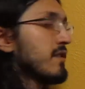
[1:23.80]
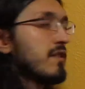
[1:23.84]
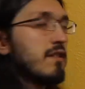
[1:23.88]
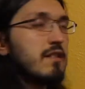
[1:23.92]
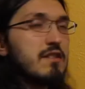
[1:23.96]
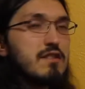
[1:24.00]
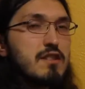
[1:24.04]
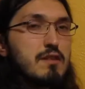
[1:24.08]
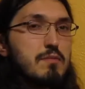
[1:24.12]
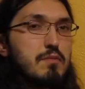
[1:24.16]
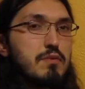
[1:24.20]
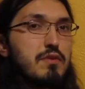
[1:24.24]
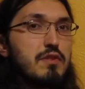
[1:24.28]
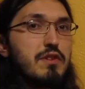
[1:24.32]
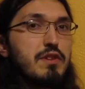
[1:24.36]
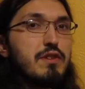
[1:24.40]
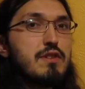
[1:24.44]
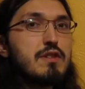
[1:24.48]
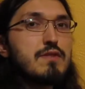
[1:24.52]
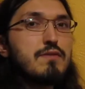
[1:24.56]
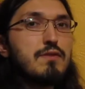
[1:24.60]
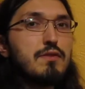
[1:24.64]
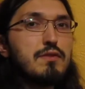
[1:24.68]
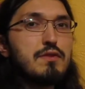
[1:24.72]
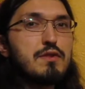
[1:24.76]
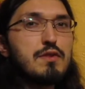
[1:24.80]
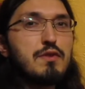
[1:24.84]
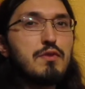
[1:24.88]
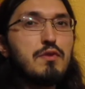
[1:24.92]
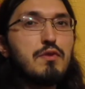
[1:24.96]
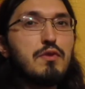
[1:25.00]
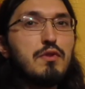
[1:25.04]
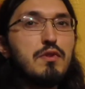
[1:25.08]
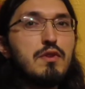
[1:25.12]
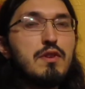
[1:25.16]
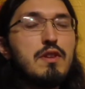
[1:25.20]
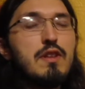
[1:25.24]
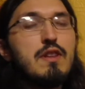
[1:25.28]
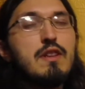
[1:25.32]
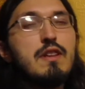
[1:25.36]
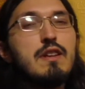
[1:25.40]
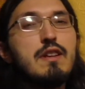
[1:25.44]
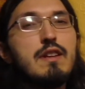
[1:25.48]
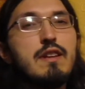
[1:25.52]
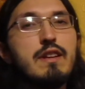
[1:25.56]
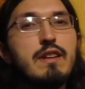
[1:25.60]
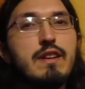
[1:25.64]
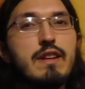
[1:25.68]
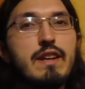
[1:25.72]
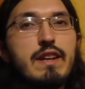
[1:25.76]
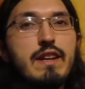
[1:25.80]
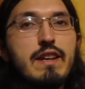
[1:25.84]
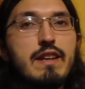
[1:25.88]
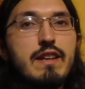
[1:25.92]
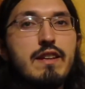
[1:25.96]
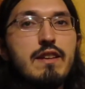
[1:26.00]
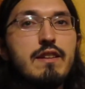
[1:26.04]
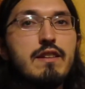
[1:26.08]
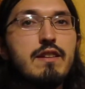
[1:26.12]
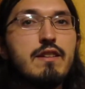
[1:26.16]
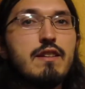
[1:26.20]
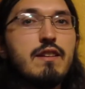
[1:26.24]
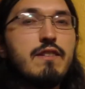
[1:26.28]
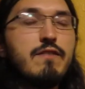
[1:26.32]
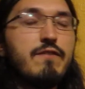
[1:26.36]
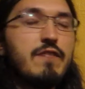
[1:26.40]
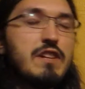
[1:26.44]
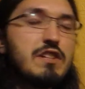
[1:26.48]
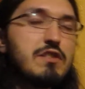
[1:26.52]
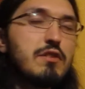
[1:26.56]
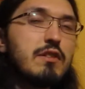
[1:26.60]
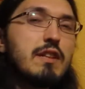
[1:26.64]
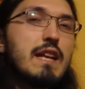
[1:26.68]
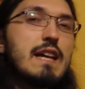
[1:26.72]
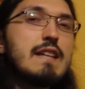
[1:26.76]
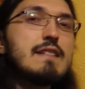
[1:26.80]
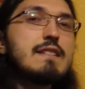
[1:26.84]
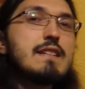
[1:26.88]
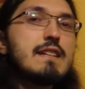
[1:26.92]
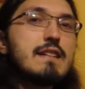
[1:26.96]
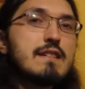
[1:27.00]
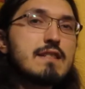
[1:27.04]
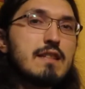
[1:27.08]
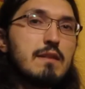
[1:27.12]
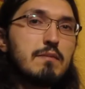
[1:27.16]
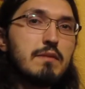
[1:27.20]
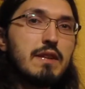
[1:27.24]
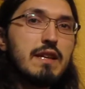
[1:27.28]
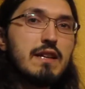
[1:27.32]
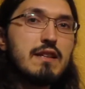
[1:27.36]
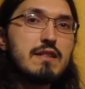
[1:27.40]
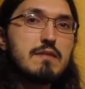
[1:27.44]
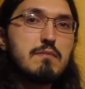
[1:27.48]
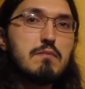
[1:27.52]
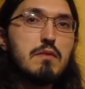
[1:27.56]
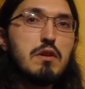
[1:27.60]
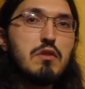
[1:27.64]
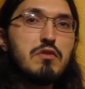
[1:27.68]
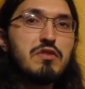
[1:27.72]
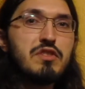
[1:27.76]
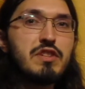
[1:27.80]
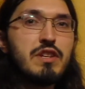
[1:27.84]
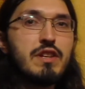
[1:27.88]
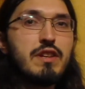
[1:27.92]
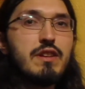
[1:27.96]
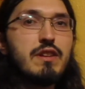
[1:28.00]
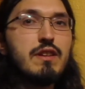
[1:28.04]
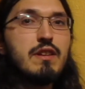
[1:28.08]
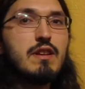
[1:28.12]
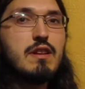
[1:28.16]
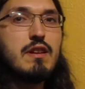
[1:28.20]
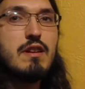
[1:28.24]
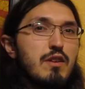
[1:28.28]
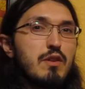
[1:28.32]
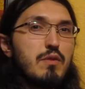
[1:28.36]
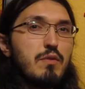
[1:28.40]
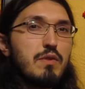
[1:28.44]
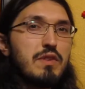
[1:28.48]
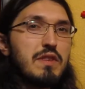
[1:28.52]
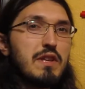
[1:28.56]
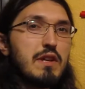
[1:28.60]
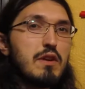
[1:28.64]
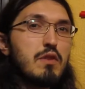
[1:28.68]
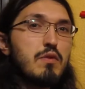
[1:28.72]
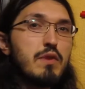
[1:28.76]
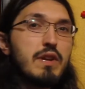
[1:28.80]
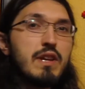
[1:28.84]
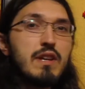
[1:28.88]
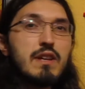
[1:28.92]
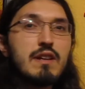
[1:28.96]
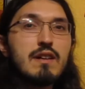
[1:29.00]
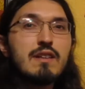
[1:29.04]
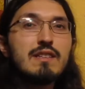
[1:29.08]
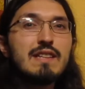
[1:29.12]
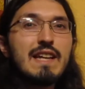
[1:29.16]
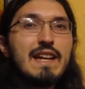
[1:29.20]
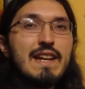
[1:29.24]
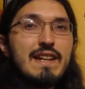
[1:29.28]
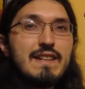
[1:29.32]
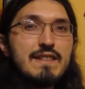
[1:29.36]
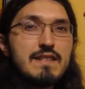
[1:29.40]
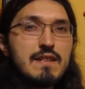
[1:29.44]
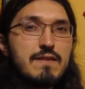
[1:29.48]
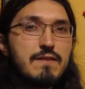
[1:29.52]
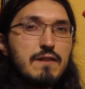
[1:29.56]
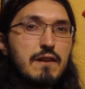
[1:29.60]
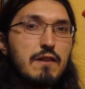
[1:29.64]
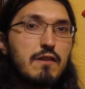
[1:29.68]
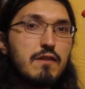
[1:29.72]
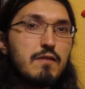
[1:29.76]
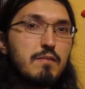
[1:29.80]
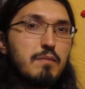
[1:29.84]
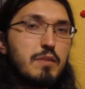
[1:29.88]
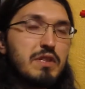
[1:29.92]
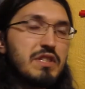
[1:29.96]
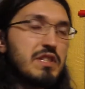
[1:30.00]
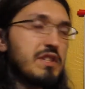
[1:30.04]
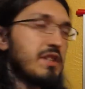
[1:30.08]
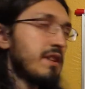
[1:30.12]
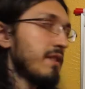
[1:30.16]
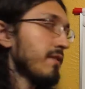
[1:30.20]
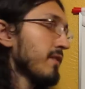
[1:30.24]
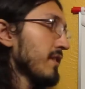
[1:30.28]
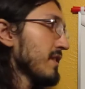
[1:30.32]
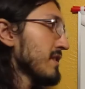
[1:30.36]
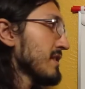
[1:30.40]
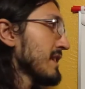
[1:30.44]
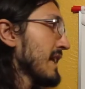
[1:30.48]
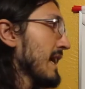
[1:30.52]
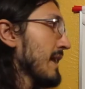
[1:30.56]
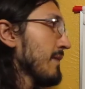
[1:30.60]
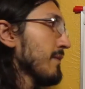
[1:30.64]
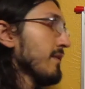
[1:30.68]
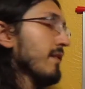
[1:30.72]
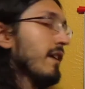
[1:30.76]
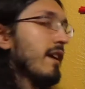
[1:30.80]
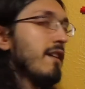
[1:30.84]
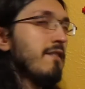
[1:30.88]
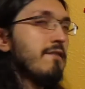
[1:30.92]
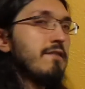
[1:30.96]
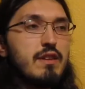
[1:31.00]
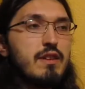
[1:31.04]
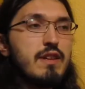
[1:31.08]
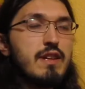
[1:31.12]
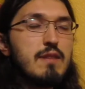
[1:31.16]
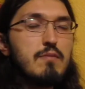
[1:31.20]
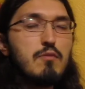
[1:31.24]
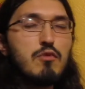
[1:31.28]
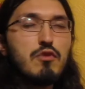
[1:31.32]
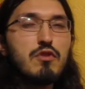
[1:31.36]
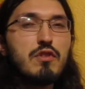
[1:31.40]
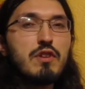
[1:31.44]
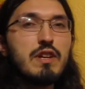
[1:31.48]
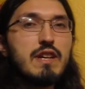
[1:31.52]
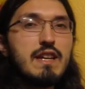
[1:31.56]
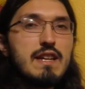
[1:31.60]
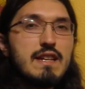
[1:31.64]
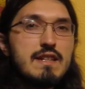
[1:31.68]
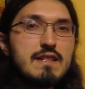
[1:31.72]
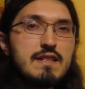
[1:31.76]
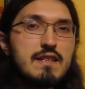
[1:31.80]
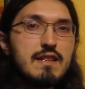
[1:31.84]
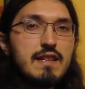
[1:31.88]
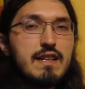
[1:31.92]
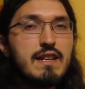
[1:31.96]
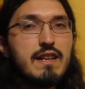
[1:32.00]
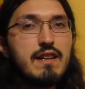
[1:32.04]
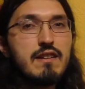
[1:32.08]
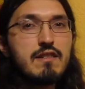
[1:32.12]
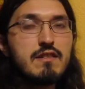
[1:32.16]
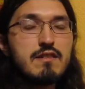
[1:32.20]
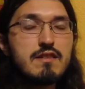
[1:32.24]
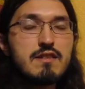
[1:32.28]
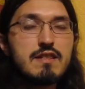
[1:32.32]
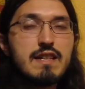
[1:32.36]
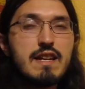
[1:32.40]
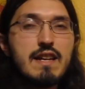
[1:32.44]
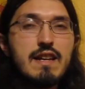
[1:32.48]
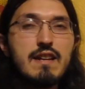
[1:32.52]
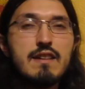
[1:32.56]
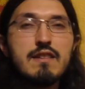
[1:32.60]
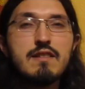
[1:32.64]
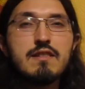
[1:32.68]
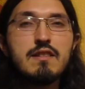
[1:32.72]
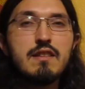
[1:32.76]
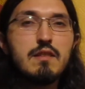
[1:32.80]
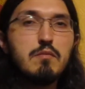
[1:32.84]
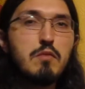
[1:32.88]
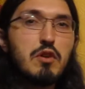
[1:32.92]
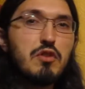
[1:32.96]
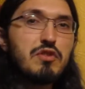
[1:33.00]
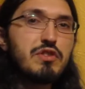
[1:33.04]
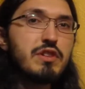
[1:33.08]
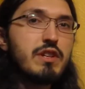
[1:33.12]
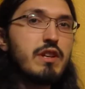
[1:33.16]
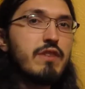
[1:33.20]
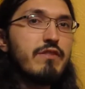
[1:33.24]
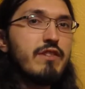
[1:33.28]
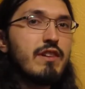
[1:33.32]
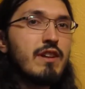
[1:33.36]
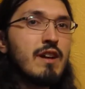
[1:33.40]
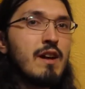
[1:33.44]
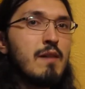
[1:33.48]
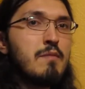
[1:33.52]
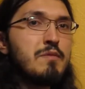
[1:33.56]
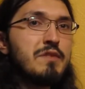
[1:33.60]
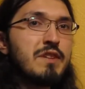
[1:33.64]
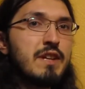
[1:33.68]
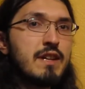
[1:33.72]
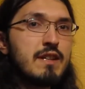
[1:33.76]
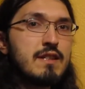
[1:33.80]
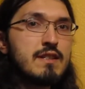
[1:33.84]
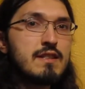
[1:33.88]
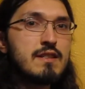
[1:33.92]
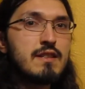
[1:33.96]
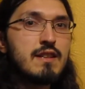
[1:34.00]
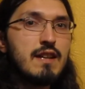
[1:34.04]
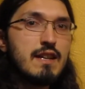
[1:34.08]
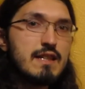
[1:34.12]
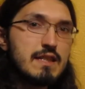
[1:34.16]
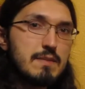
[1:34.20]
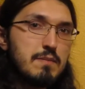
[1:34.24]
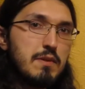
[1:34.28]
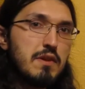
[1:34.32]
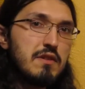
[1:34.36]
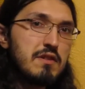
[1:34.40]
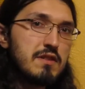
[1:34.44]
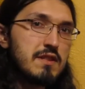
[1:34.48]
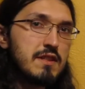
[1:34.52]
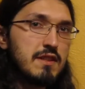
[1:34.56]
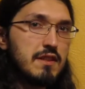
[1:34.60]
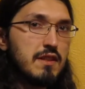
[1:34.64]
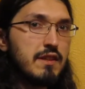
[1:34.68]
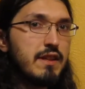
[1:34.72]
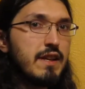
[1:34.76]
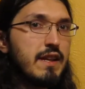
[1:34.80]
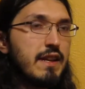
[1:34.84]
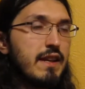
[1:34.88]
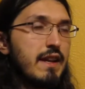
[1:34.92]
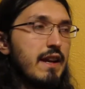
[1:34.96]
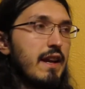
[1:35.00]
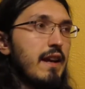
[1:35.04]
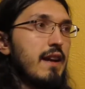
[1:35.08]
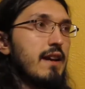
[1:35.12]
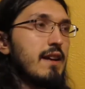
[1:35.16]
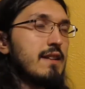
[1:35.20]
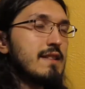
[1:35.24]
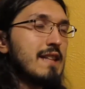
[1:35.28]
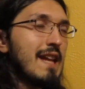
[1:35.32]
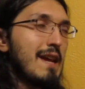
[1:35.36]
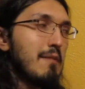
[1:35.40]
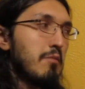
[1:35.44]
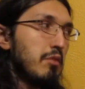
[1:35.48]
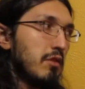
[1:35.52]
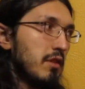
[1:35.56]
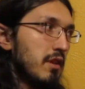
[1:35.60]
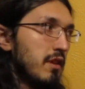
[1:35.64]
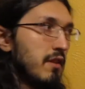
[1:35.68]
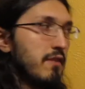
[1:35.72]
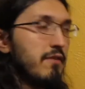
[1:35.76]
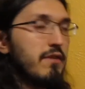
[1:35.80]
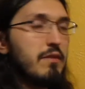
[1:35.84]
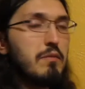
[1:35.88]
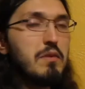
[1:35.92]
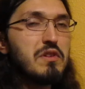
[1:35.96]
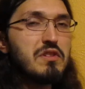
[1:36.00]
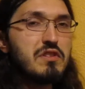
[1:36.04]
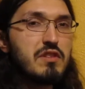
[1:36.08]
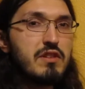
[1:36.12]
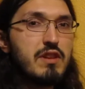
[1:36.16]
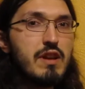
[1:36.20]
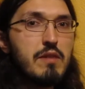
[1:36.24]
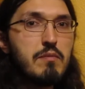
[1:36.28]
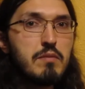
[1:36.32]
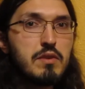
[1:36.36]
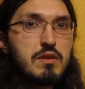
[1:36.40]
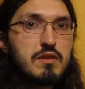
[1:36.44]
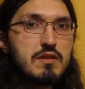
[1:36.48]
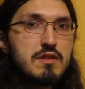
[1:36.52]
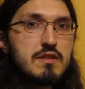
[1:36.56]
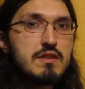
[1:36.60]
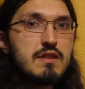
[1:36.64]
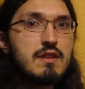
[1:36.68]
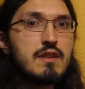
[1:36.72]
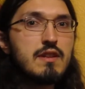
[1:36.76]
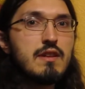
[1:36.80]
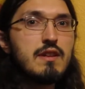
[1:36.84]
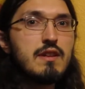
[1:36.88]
are a super useful tool in visualizing something's motion. With a quick glance of a position versus time graph, you can more easily understand the motion of an object as opposed to looking at a table of a bunch of numbers